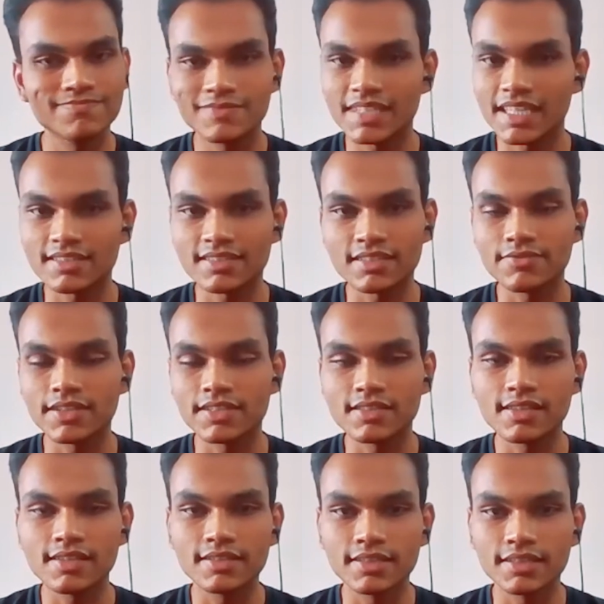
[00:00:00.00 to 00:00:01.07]
testing
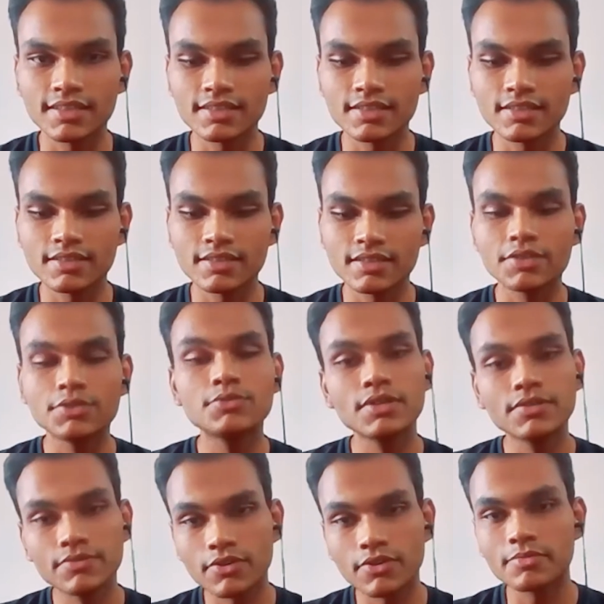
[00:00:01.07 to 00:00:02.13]
facility, they do
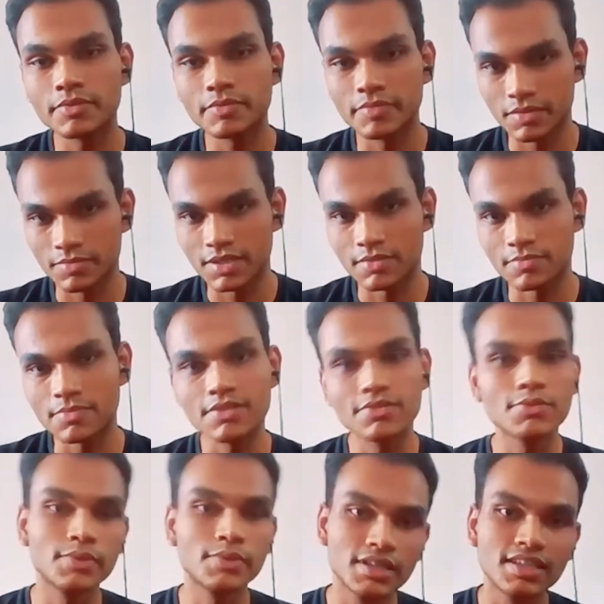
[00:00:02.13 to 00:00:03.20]
inform the BBMP.
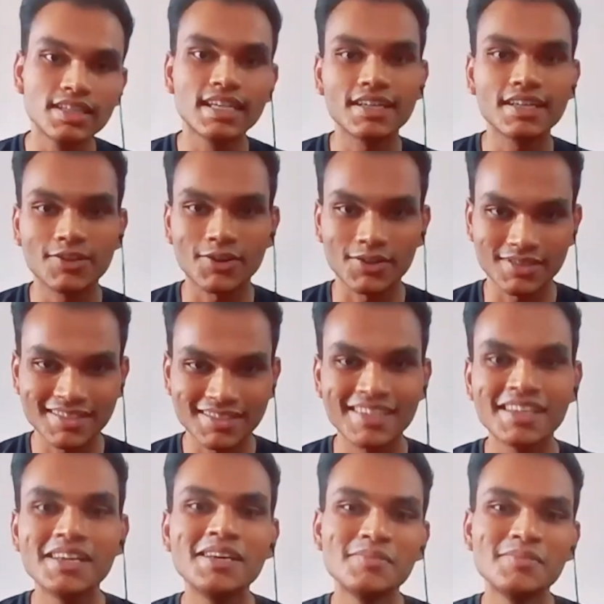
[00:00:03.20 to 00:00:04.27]
So we did get calls.
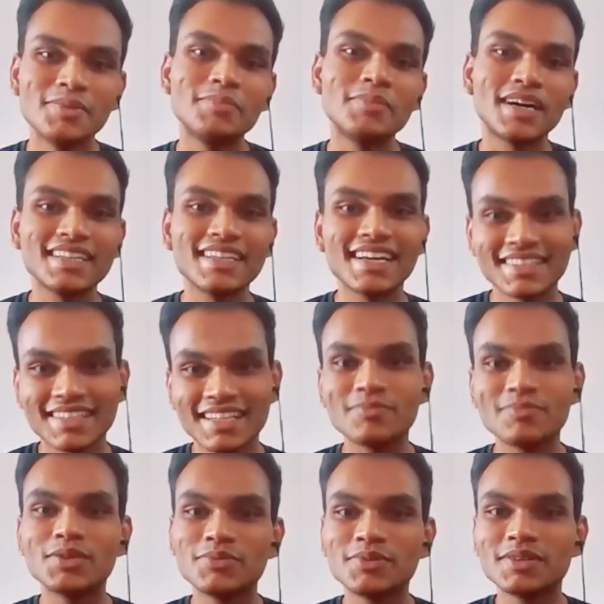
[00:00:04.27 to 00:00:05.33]
But by that
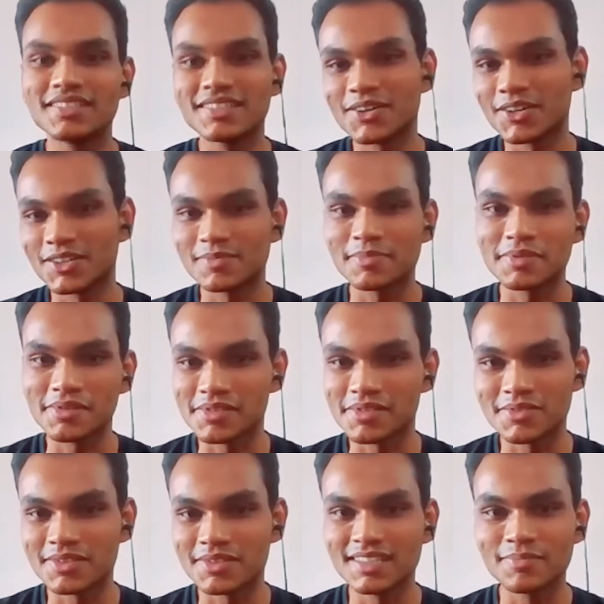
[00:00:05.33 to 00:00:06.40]
time, we were in the hospital,
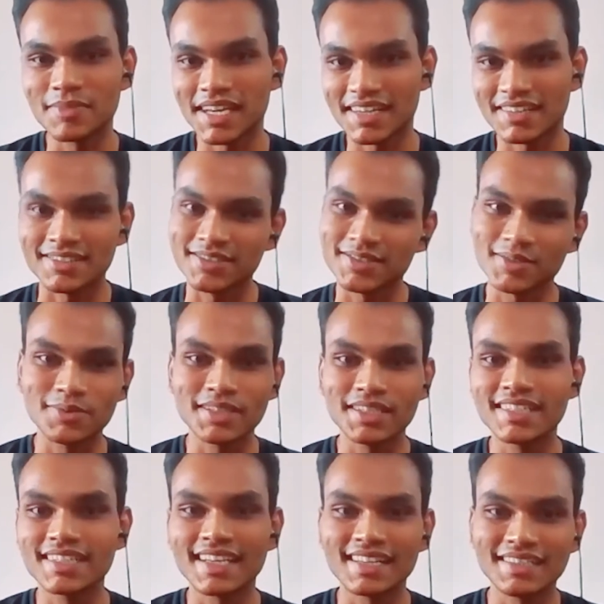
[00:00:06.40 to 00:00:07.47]
so it didn't matter. So we
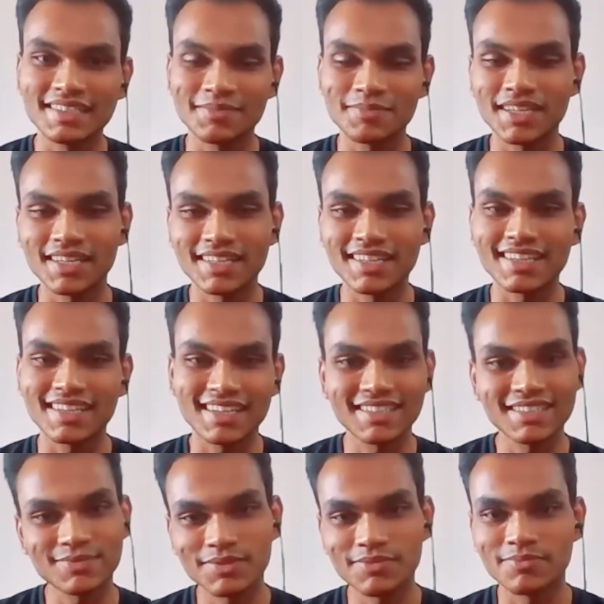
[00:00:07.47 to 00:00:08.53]
did tell them that, hey
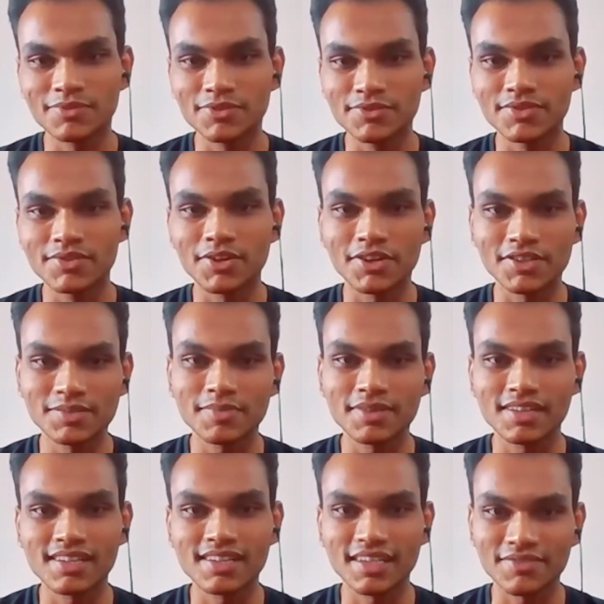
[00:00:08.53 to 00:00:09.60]
guys, we've moved to a
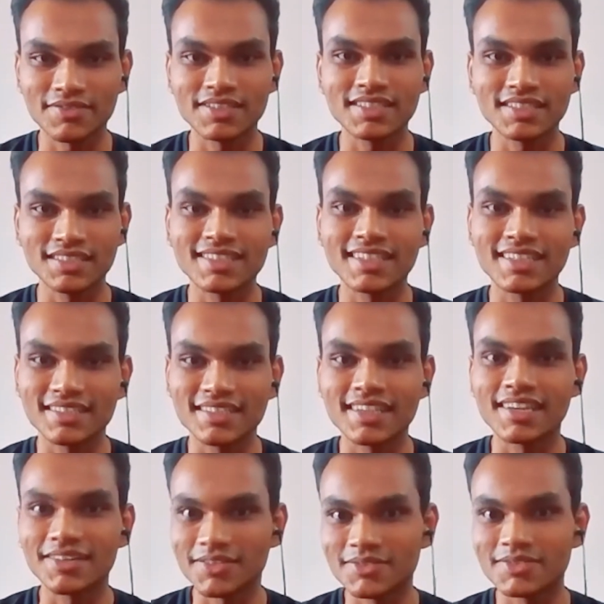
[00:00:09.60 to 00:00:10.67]
hospital and everything's taken
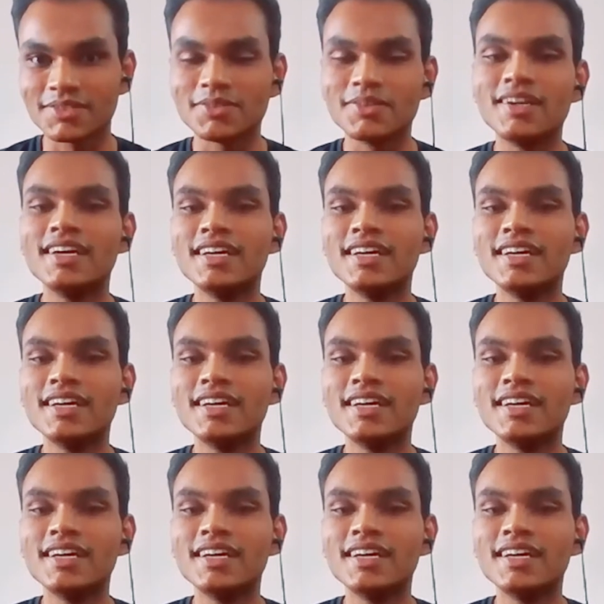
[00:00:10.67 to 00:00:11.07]
care of, so